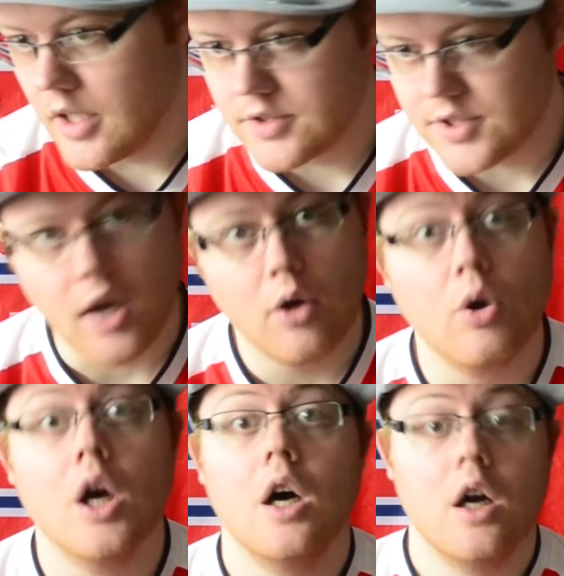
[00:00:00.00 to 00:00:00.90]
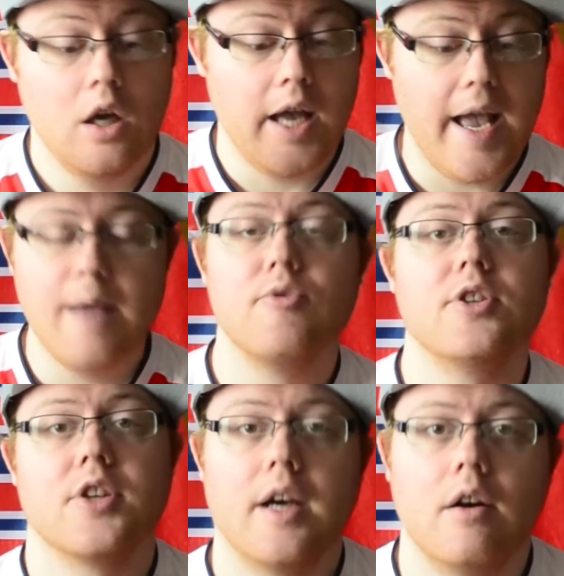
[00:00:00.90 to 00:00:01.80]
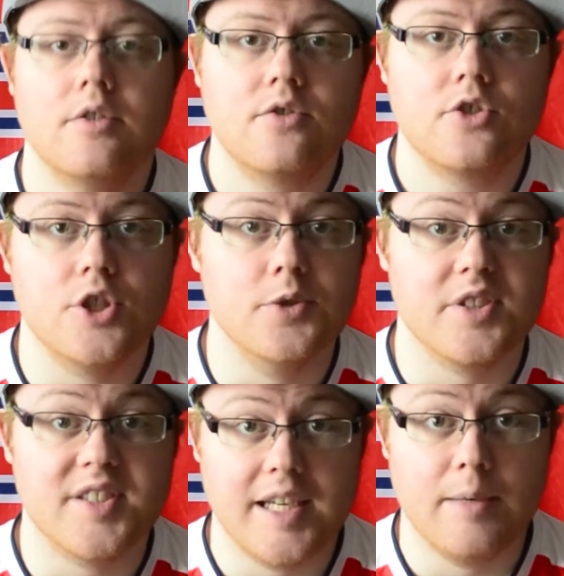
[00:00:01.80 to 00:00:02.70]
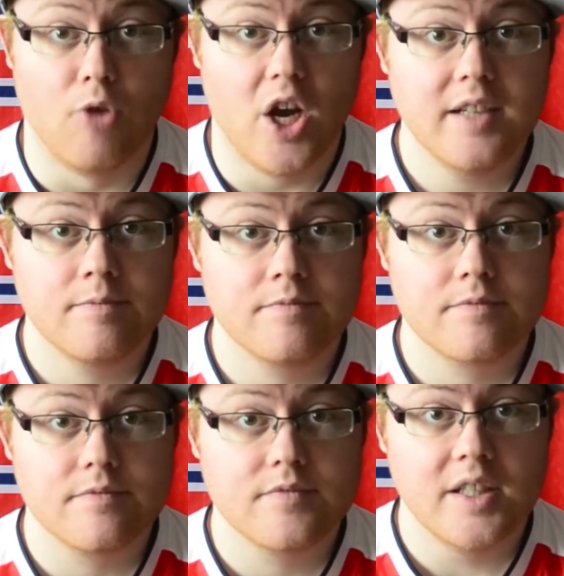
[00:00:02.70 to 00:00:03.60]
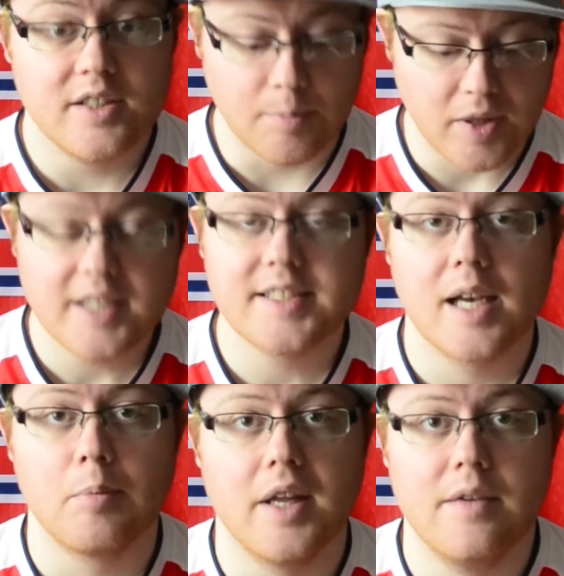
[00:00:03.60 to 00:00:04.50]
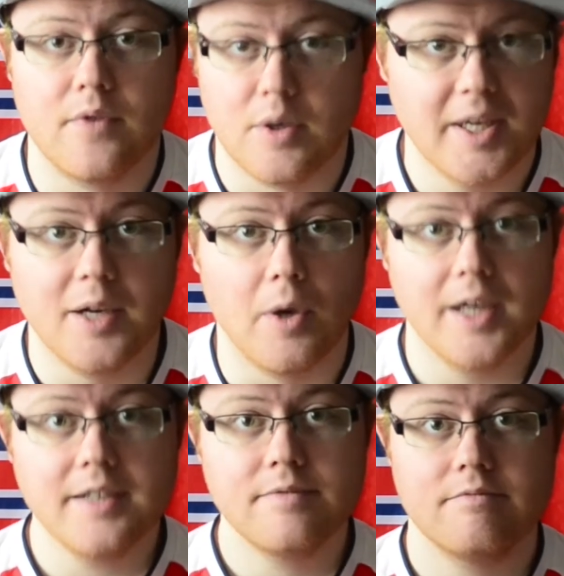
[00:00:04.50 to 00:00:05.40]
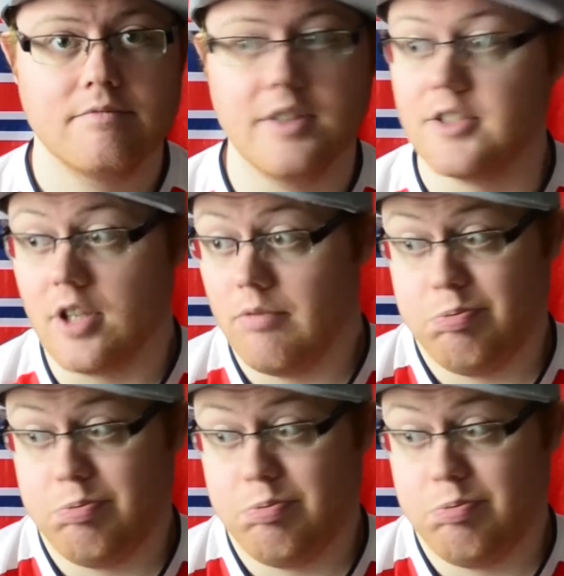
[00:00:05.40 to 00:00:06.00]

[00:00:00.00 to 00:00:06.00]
So, Emery didn't know how to choose the team, right? The players aren't playing for him anyway. He just...